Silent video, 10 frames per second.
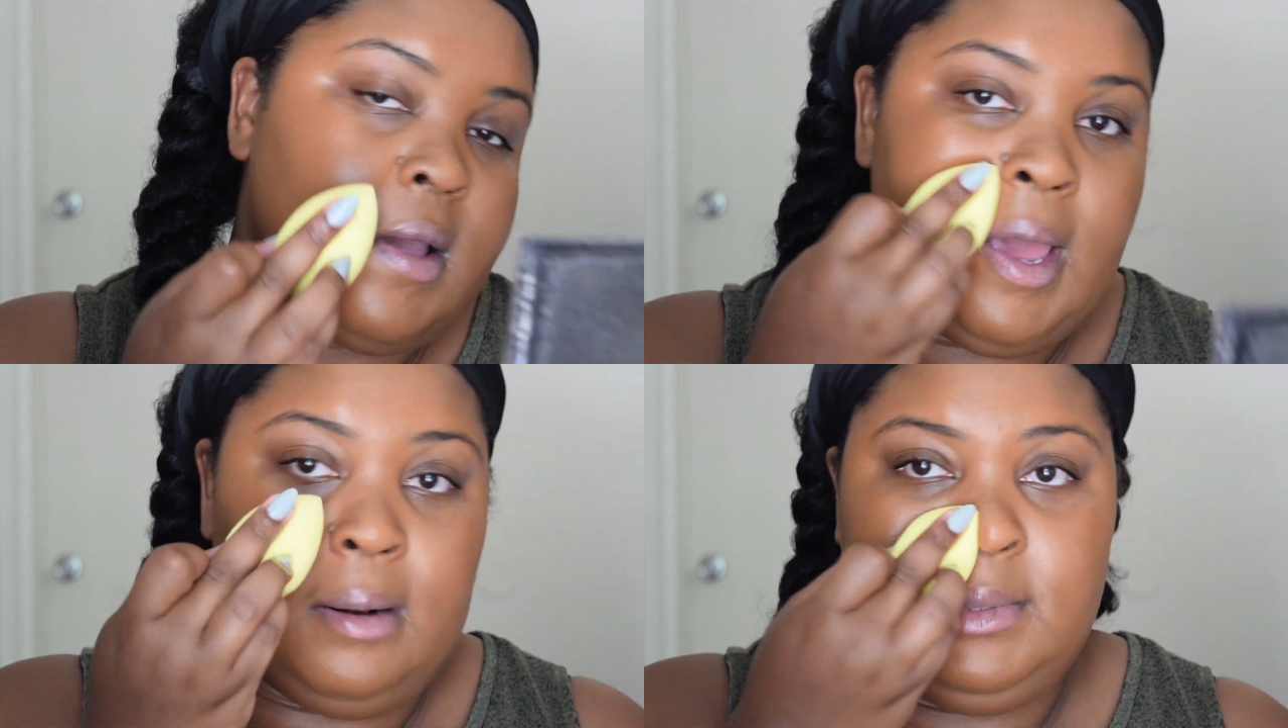
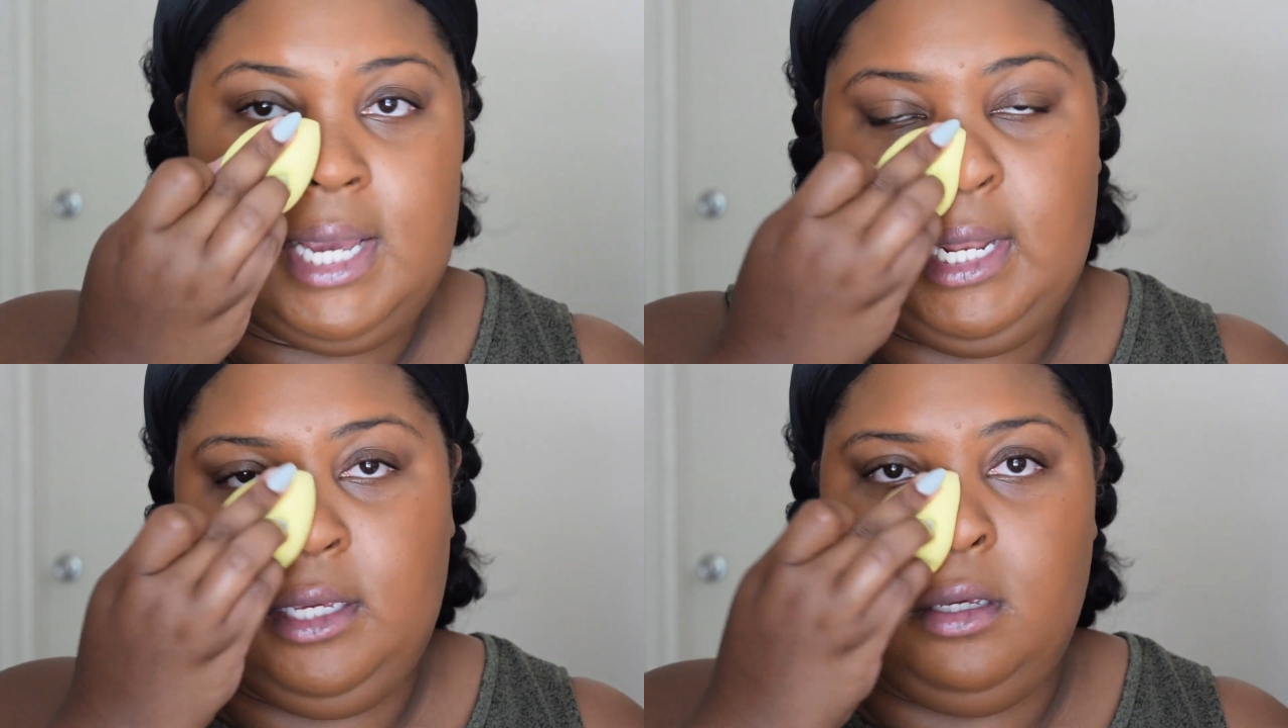And I'm
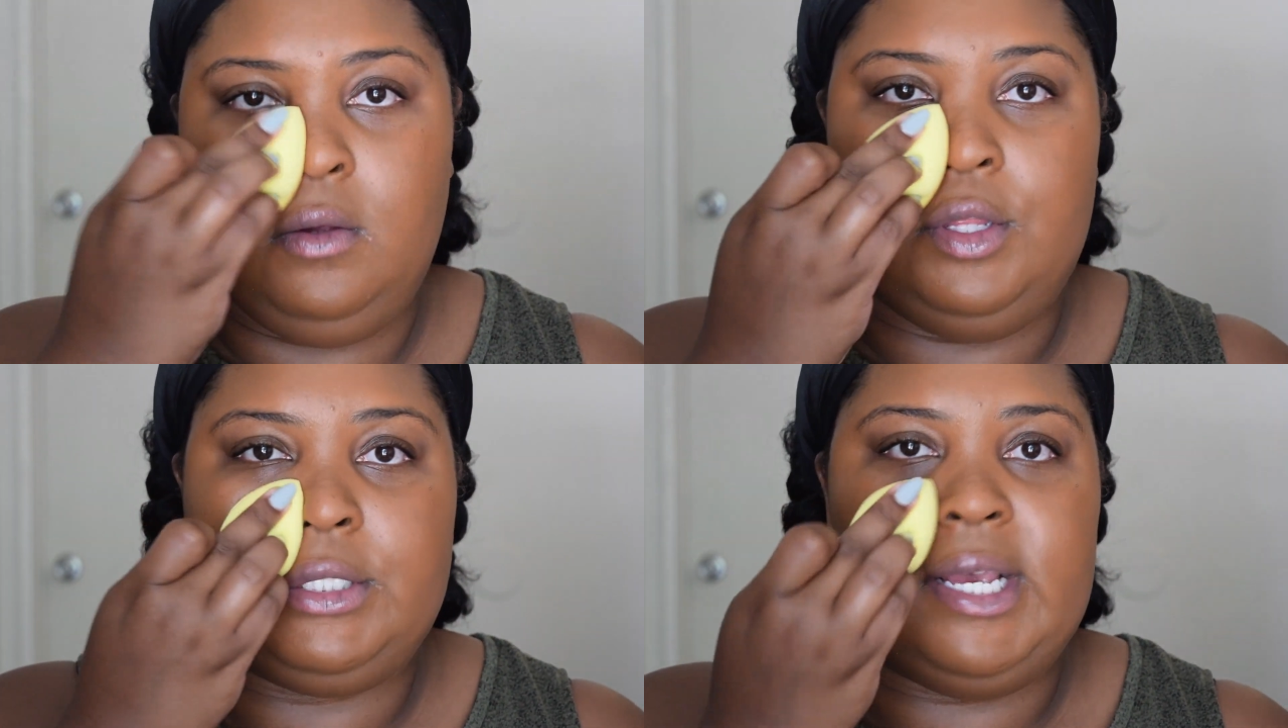telling
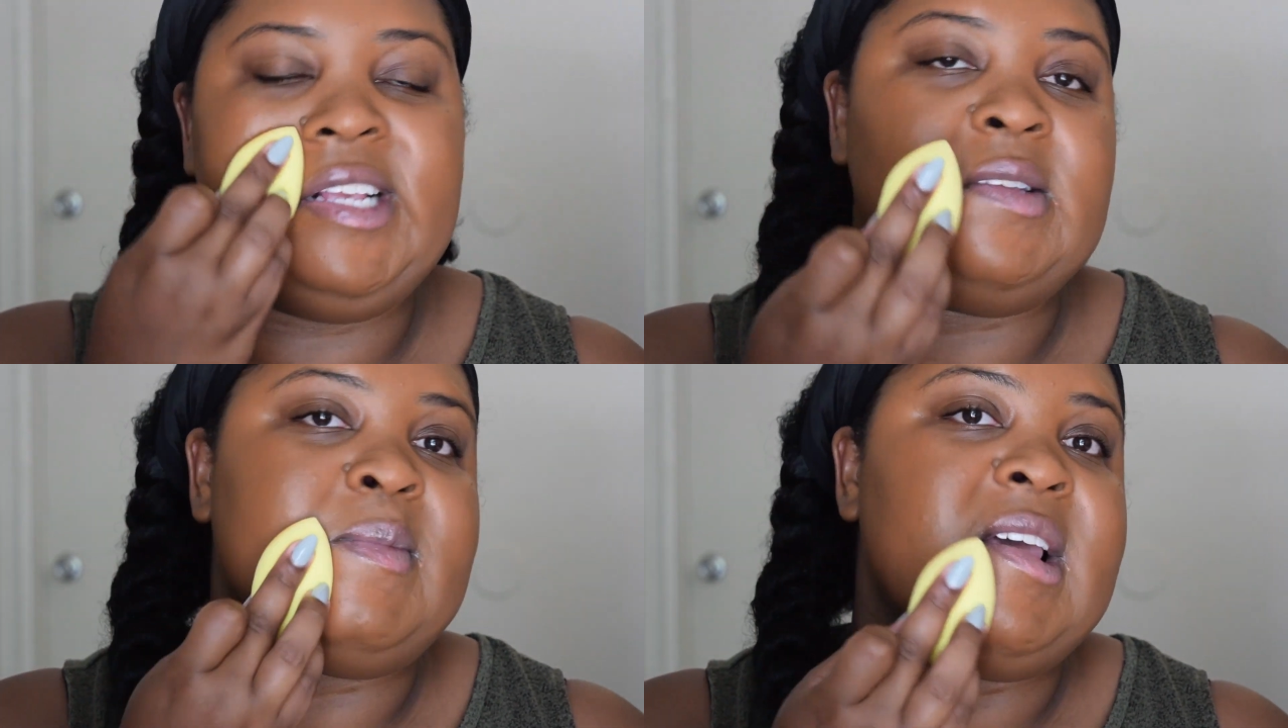you, this
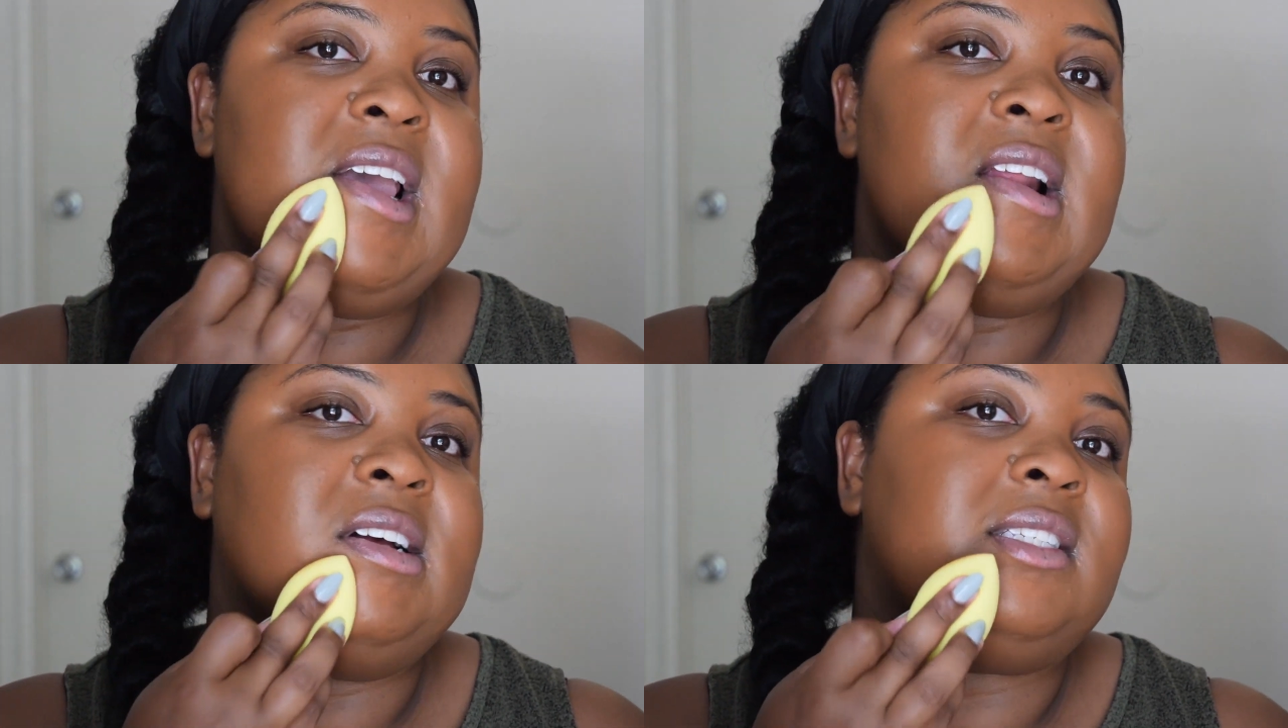has
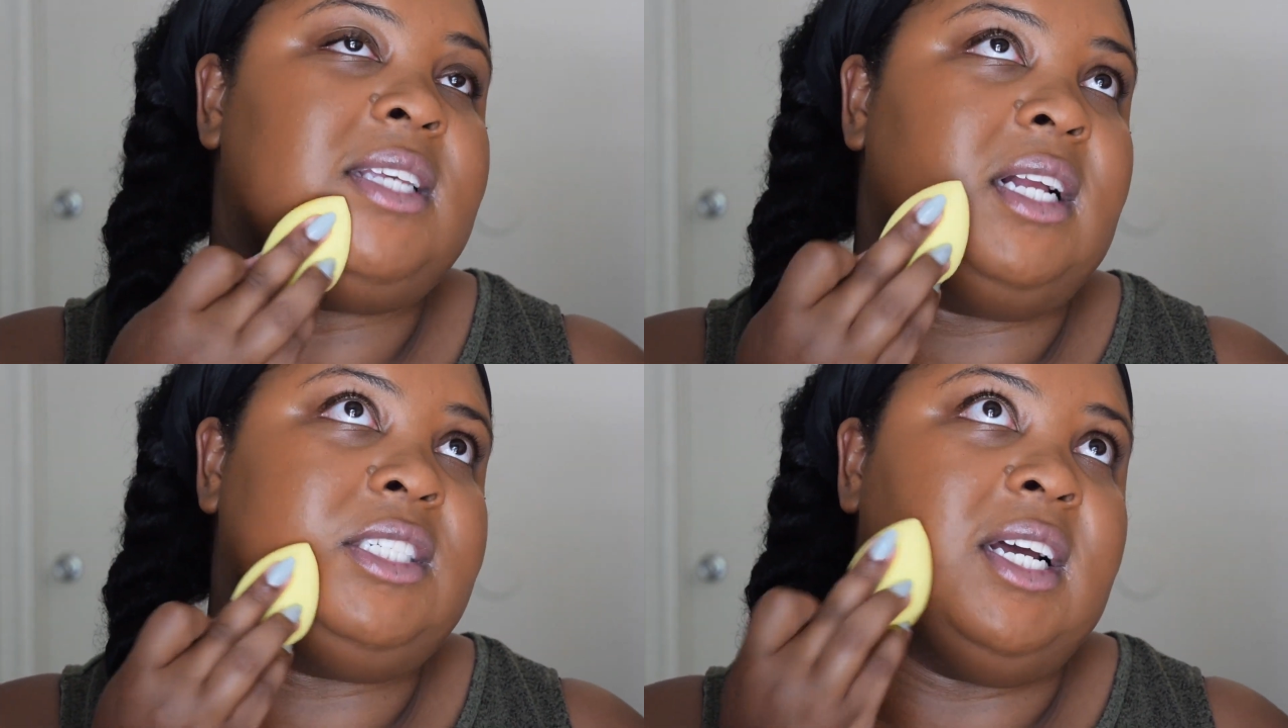made such